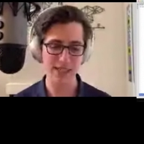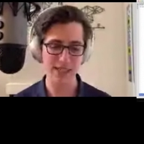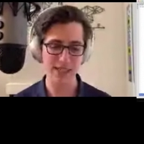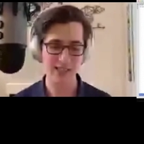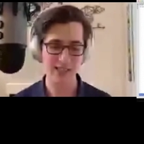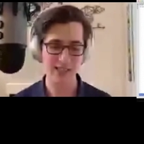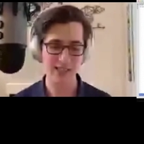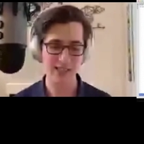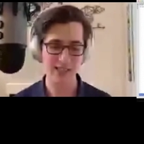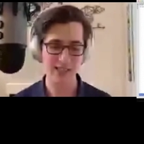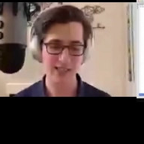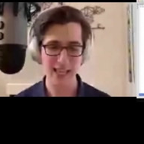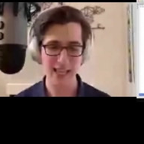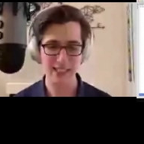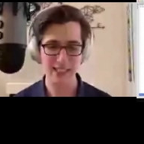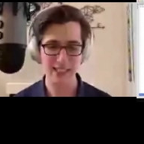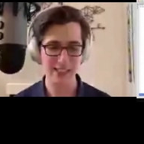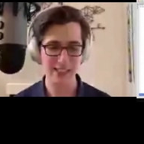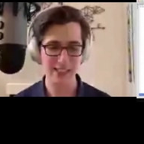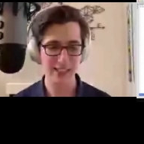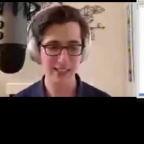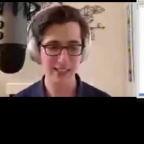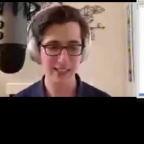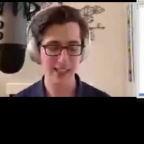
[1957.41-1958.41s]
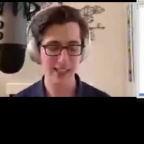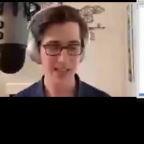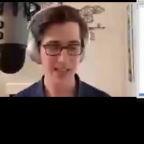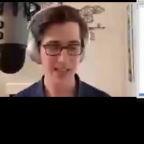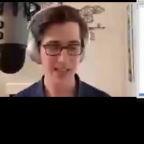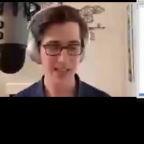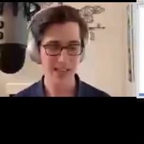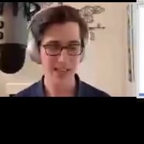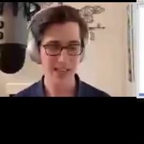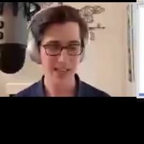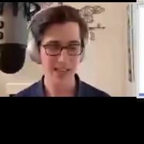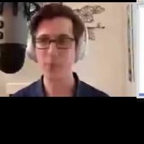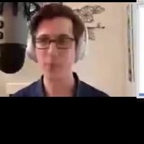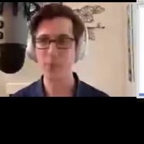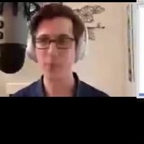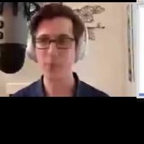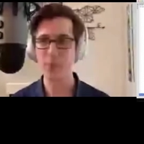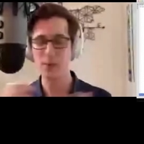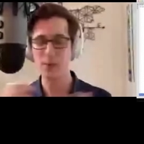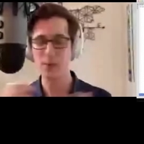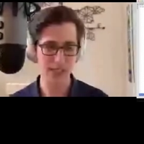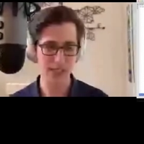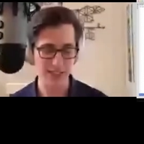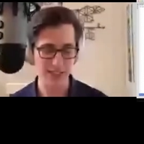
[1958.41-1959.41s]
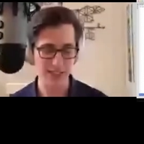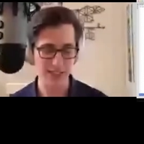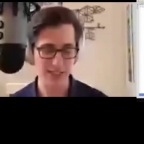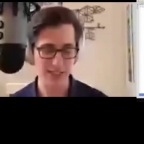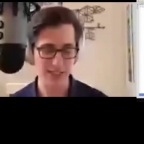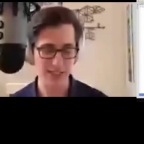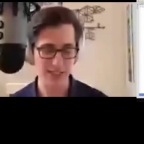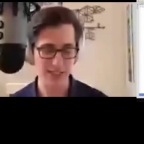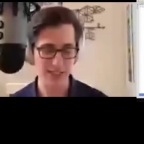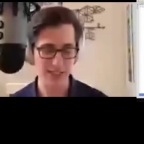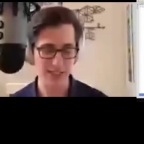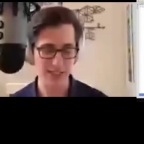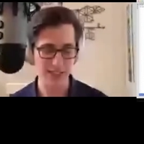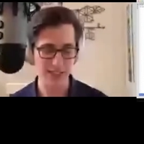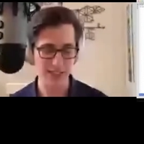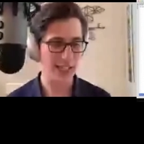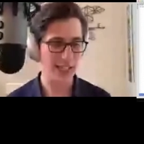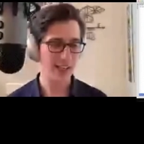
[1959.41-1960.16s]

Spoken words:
again, and we update the UI.